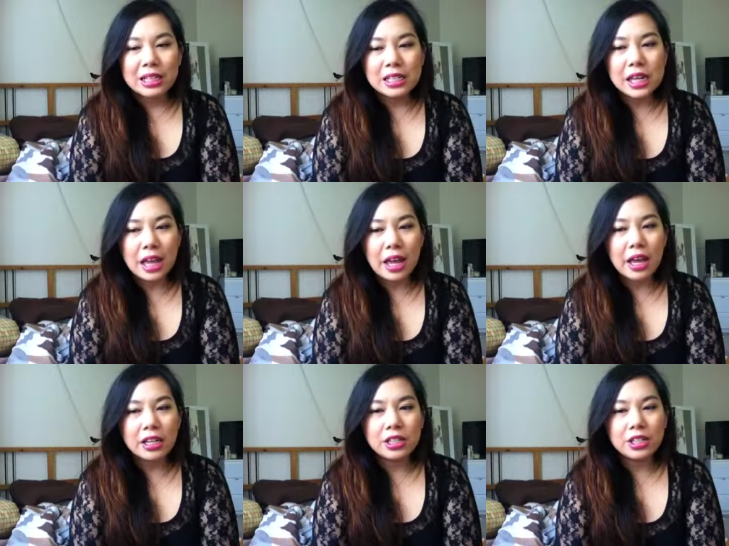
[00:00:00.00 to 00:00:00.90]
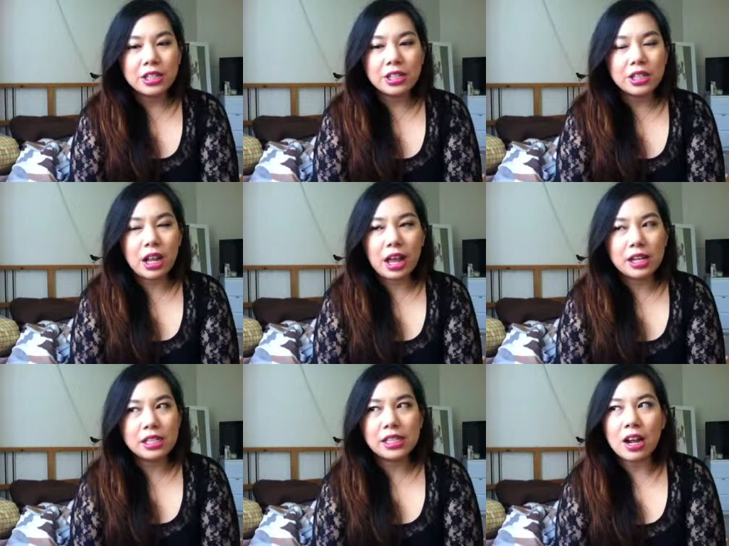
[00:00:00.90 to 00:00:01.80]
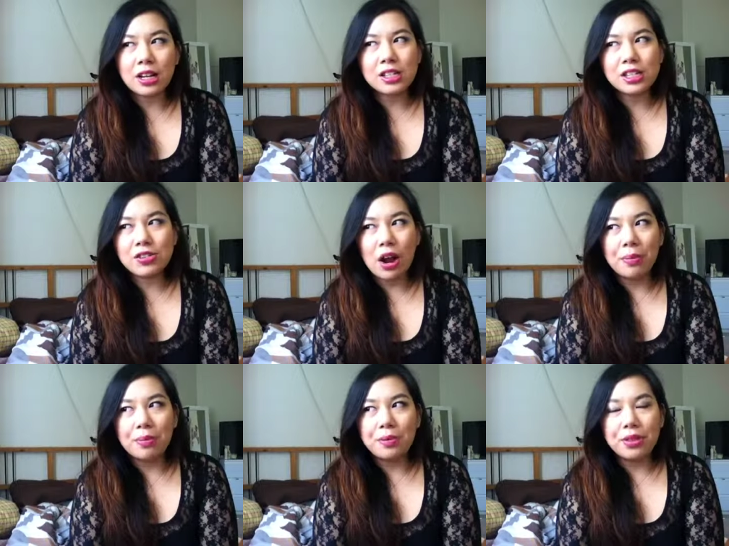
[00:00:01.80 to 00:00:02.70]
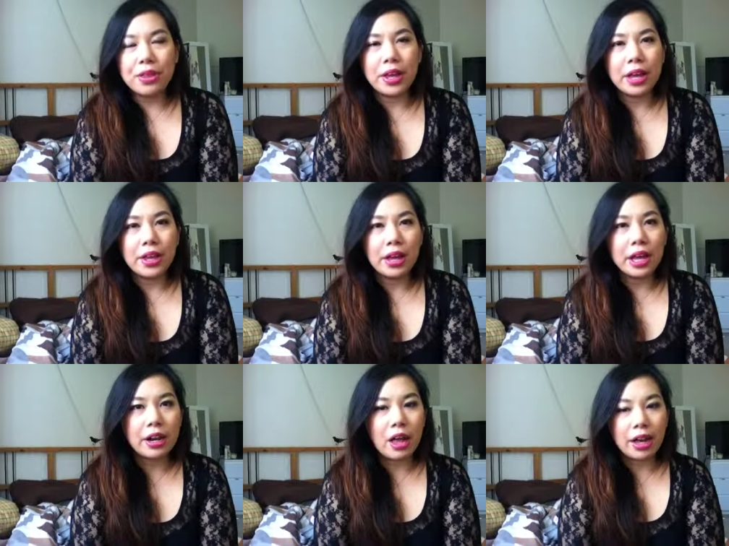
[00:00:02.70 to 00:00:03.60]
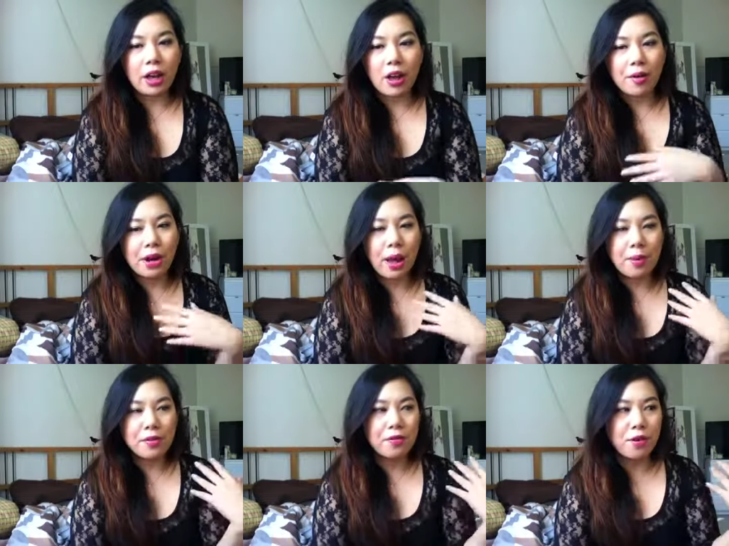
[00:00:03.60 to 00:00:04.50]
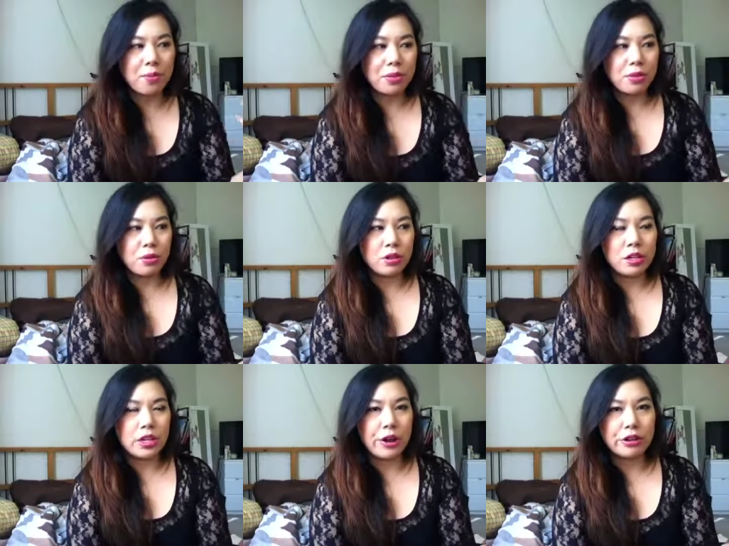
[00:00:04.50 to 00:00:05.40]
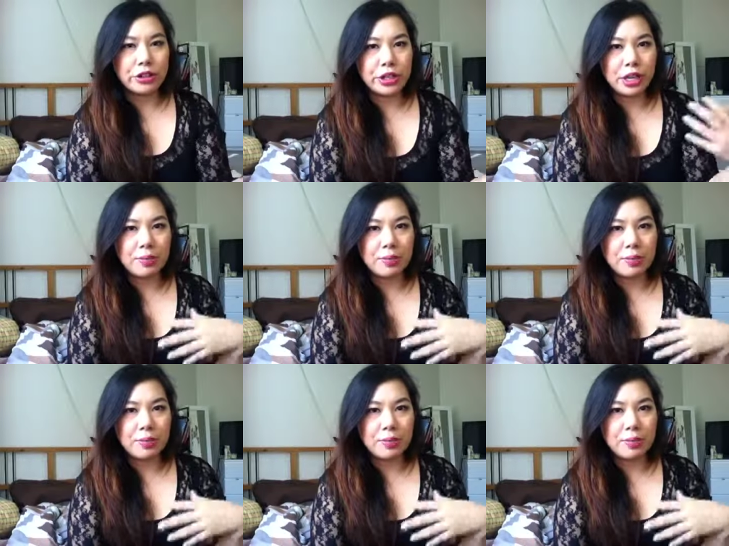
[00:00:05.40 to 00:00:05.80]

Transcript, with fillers: yeah, it's just, it's an undescribable thing. And like coming from Northern Territory and